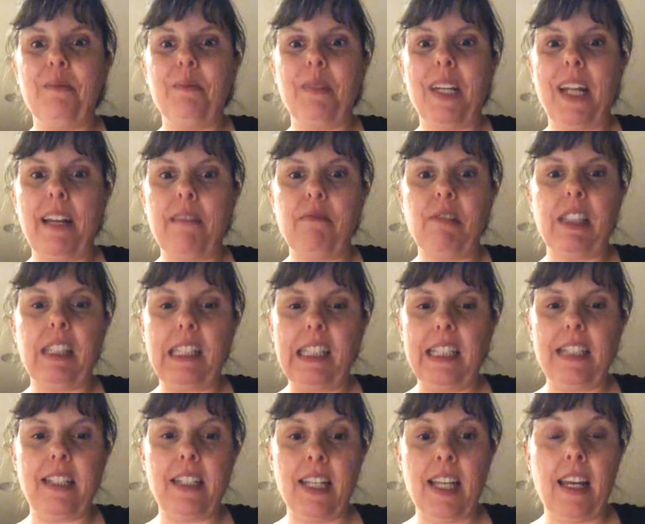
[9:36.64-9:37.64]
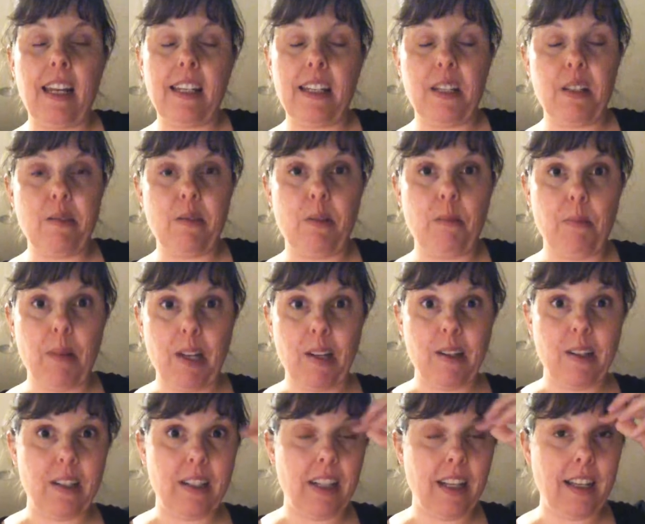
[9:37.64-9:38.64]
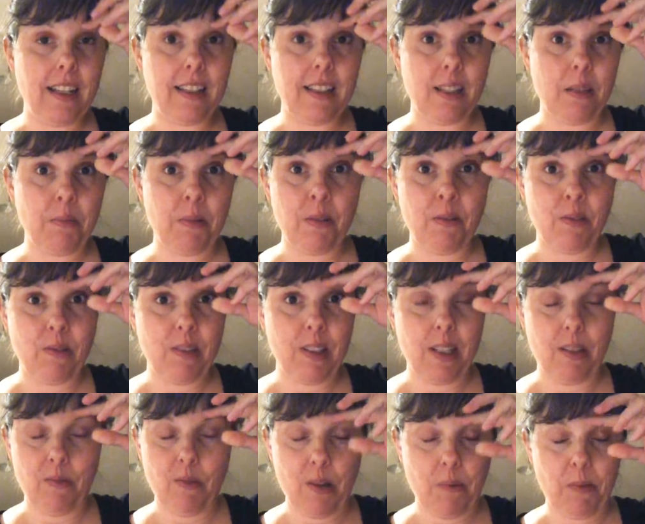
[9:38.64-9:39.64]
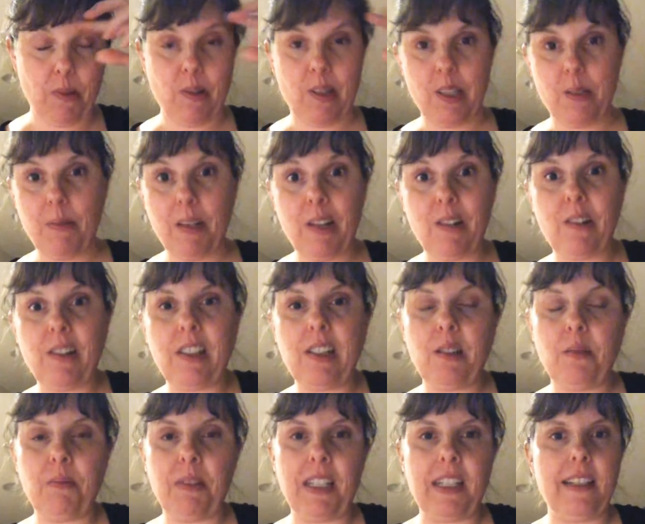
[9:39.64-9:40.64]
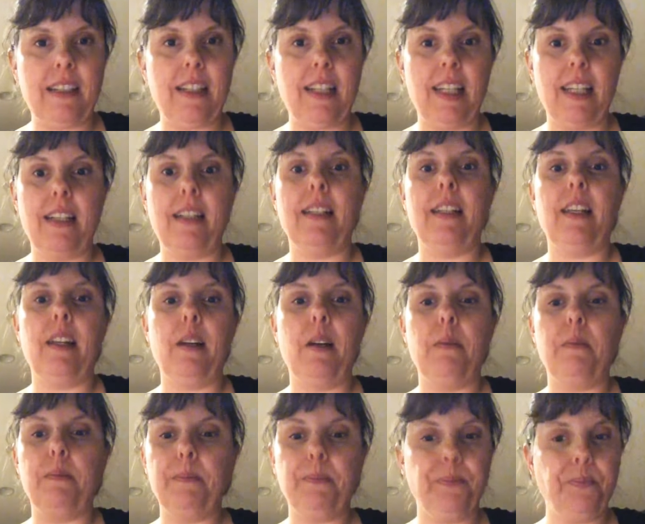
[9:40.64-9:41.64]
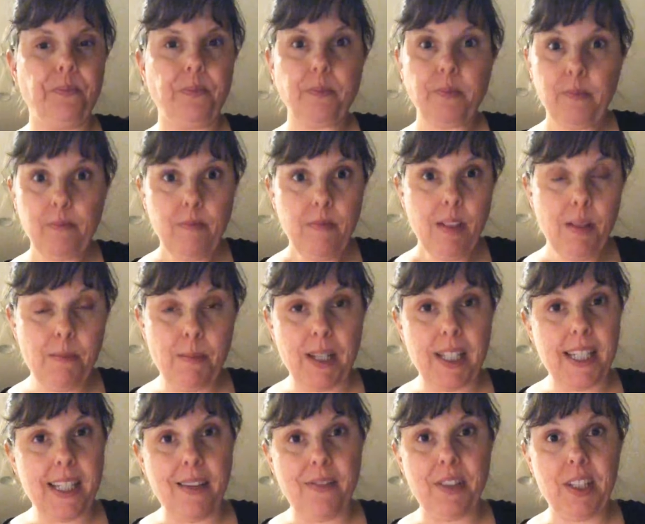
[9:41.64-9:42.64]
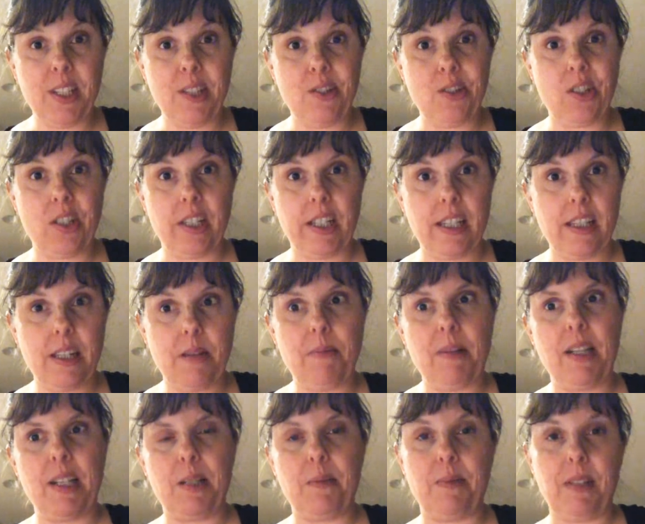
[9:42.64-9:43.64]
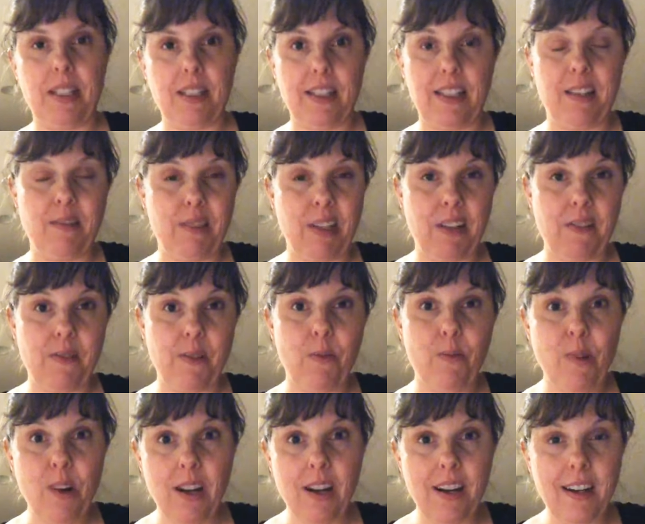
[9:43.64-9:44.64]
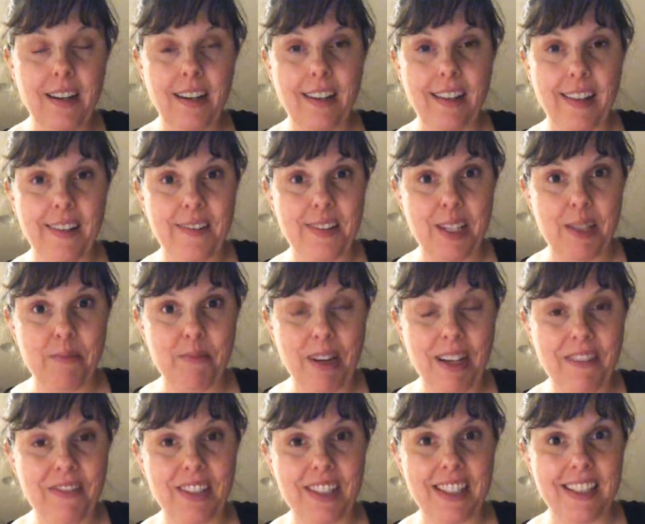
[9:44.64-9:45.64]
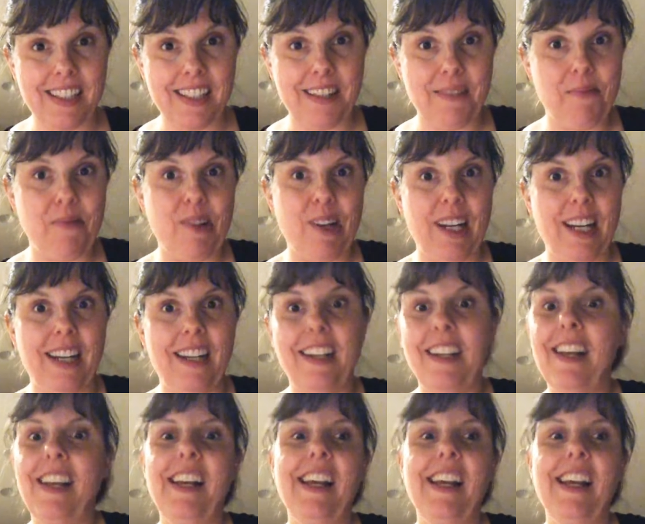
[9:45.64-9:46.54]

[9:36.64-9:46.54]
But I really need to get into a better sleeping routine where I'm going to bed earlier because the kids get up by 7 usually, and then my husband has to get ready for work and they have to eat breakfast in the morning.